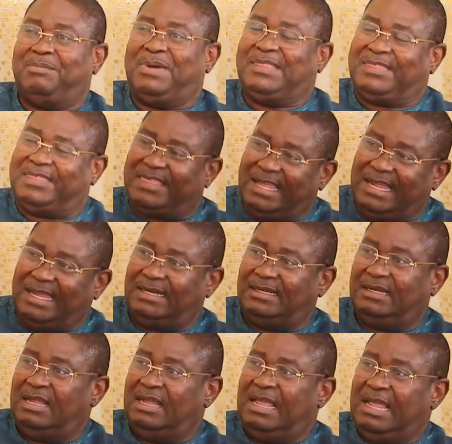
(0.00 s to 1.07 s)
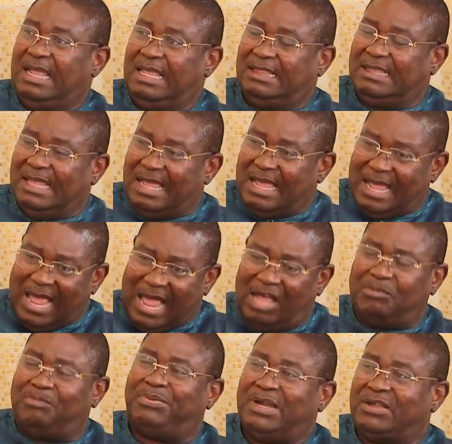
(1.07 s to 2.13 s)
But then, in the
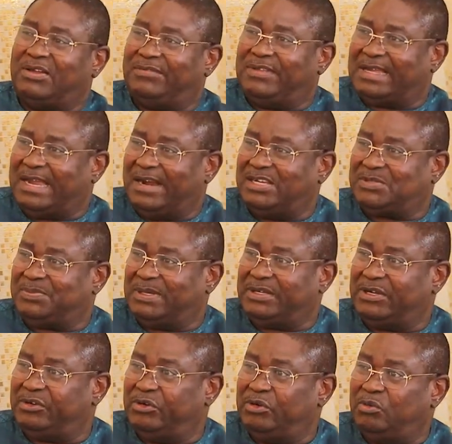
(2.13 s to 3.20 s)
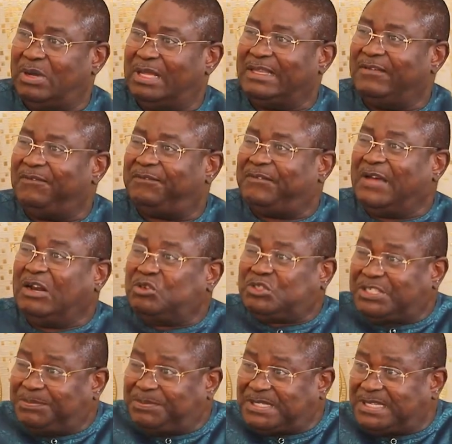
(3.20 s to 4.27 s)
outbreak of the charismatic renewal, then
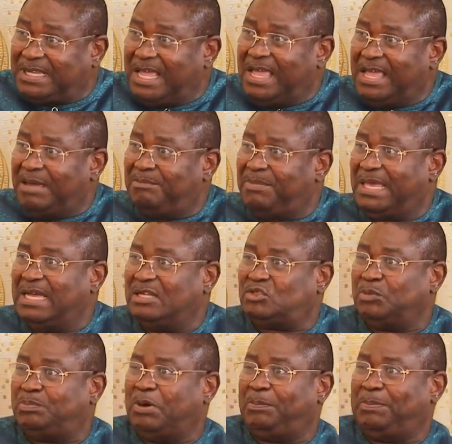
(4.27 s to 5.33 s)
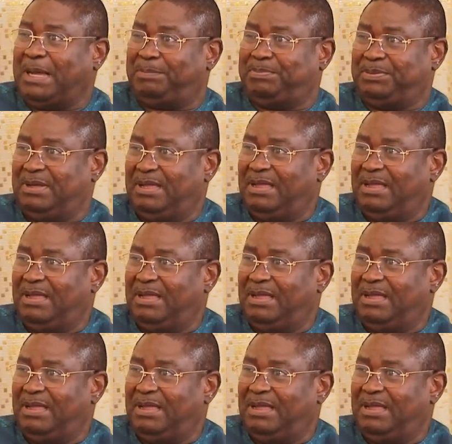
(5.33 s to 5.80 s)
fellowships began to pop up.